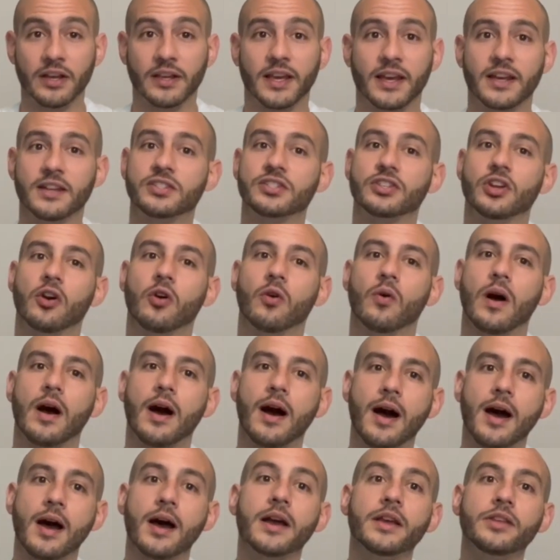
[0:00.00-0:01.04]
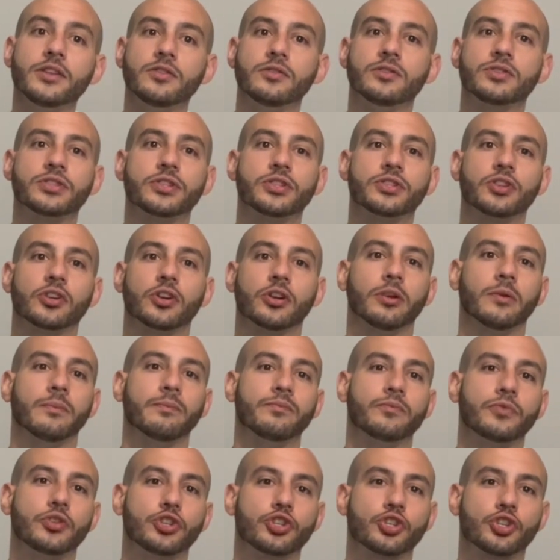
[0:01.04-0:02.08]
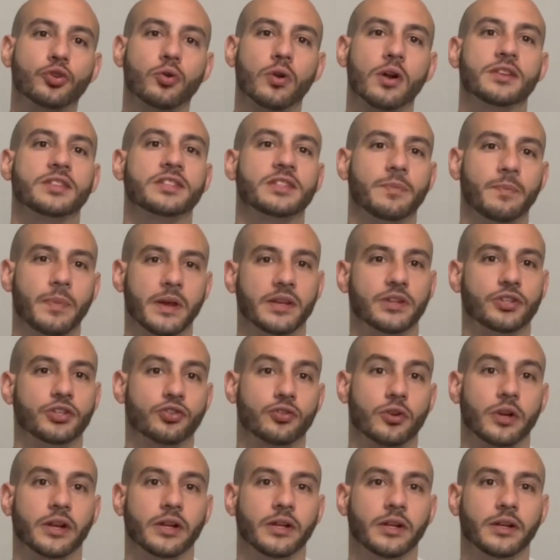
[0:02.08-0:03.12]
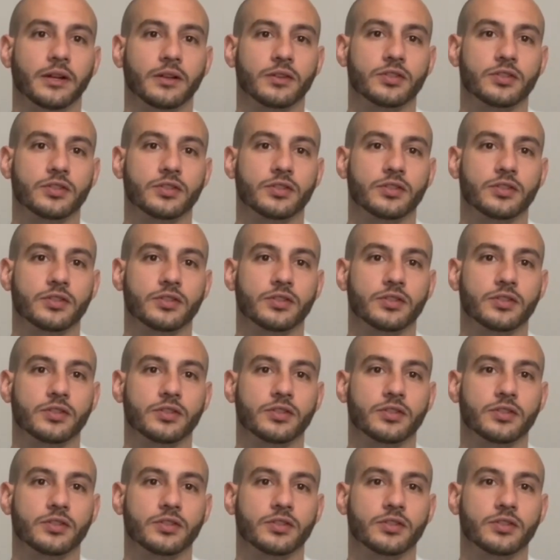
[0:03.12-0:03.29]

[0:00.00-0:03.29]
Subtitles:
Okay, so I use the term trust-based training.